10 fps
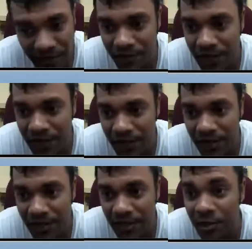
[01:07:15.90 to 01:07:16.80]
So,
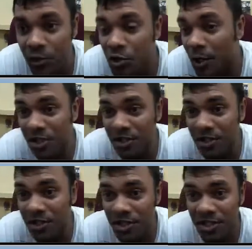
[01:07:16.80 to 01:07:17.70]
um,
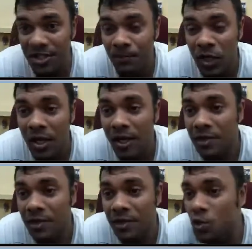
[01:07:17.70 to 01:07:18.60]

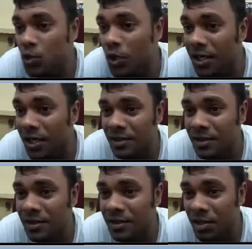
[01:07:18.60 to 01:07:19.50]
I I
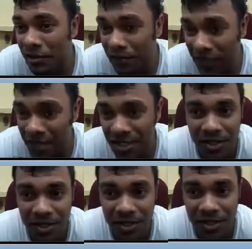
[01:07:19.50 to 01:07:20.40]
use um
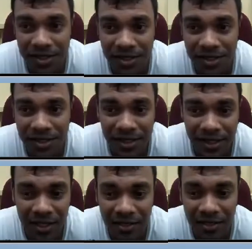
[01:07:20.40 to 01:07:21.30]
anybody use
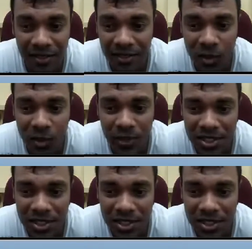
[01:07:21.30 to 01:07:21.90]
um